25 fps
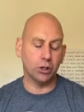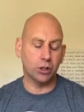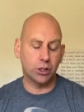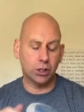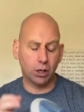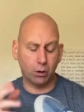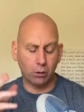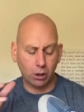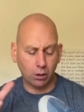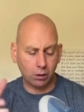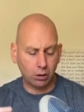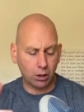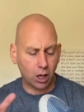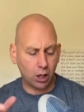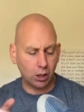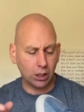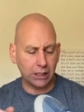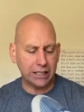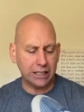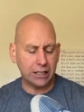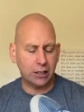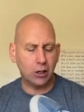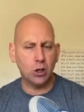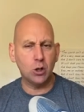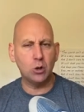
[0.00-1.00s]
So, I'll
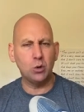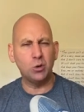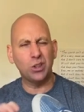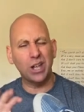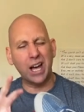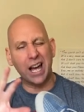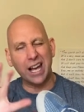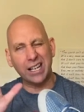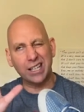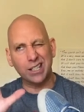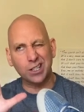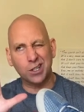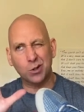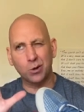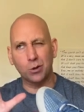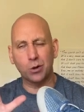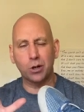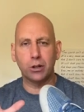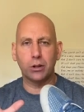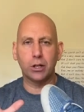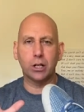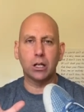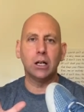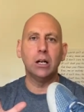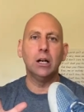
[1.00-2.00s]
include that in sort of
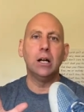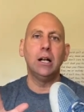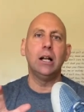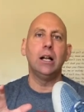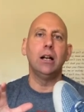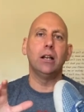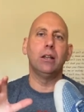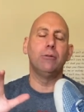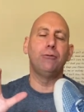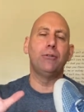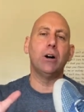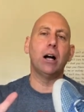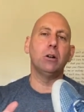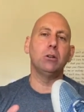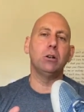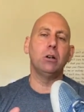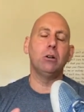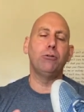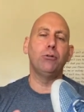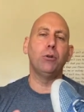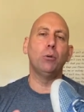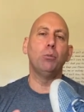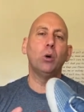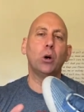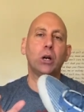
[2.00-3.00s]
the value
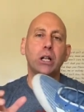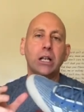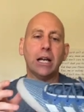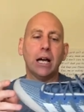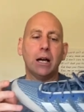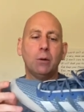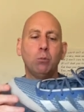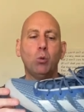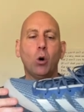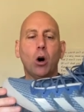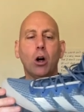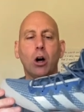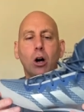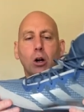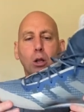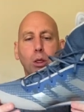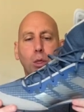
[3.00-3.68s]
for money and what I